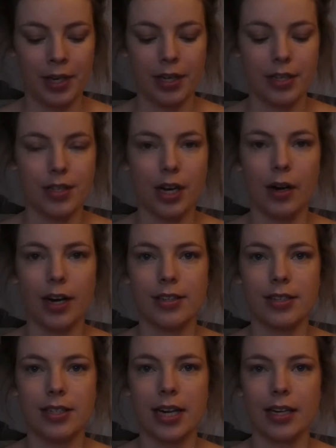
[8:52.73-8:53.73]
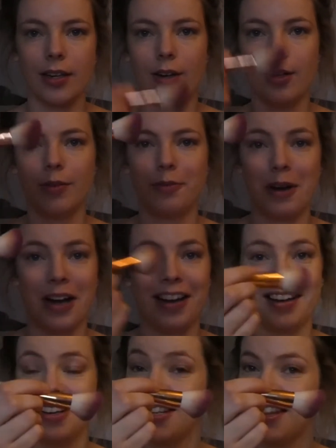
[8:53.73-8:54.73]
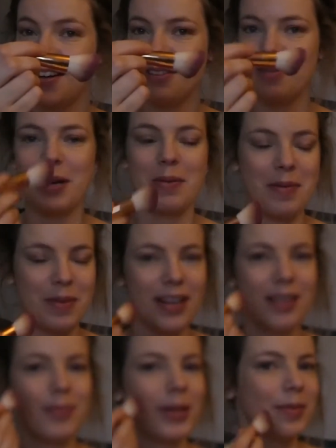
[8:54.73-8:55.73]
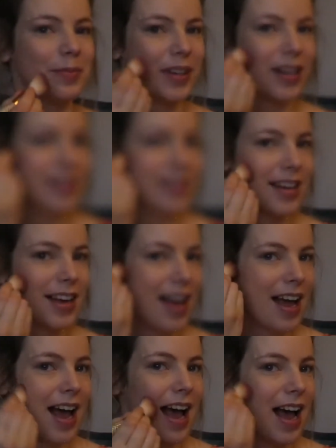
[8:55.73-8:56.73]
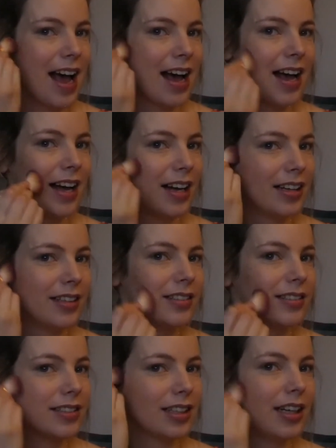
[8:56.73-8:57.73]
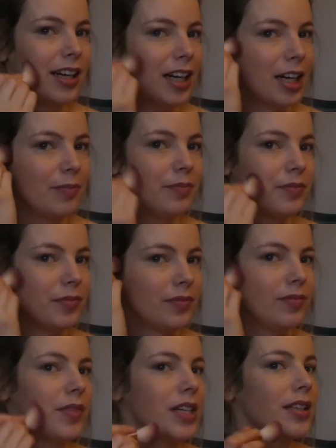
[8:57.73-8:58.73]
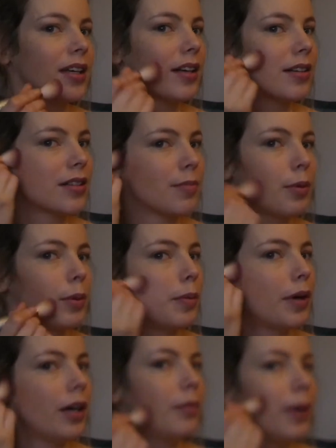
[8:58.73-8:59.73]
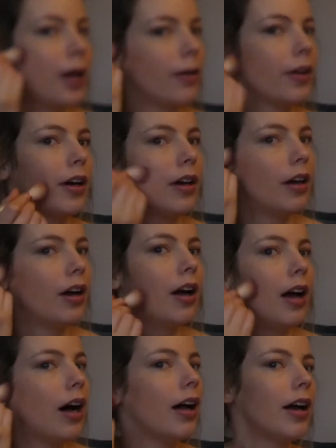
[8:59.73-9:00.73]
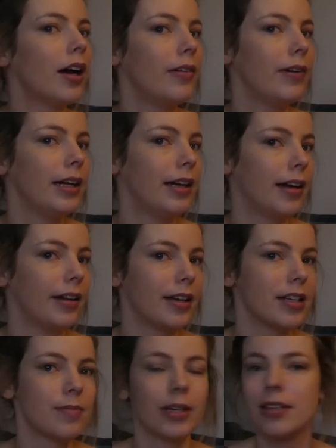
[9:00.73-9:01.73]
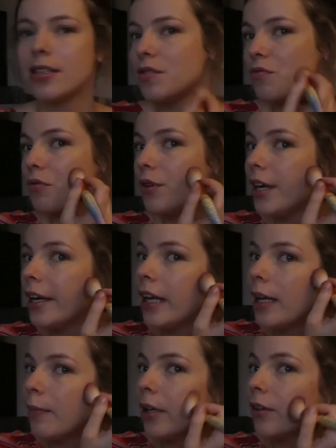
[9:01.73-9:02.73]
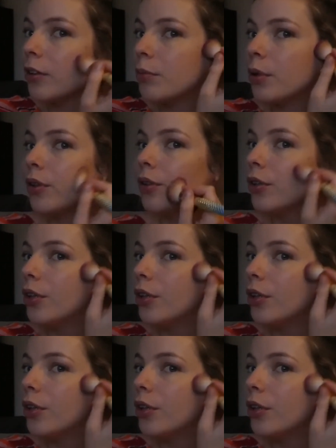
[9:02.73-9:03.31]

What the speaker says: So I just take it on my lovely mermaid brush, and this is the Bobbi Brown powder, and I really like this because it's really buildable.